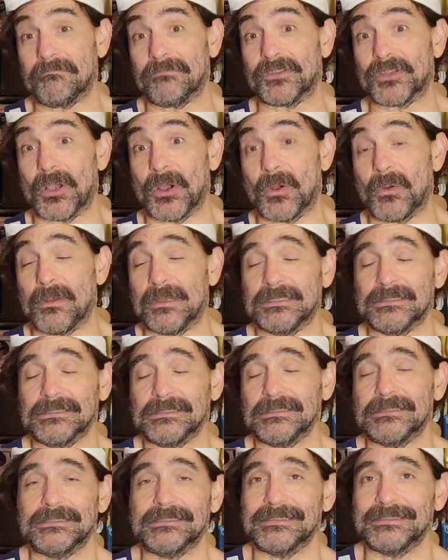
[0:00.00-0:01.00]
So,
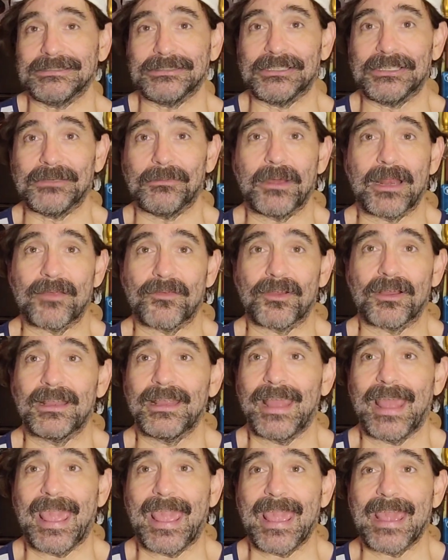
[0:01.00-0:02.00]
whatever.
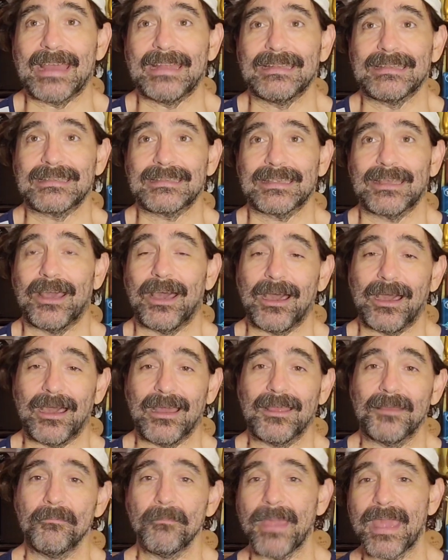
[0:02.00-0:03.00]
And,
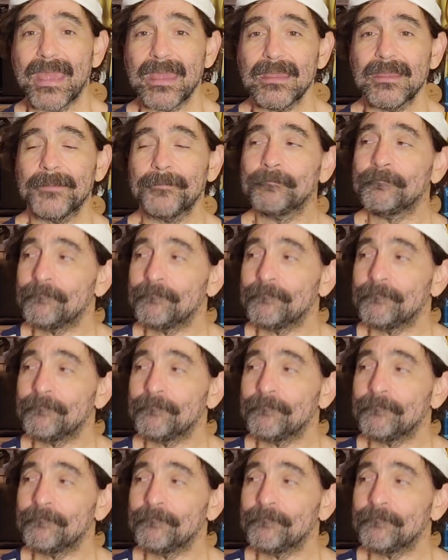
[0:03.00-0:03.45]
meh.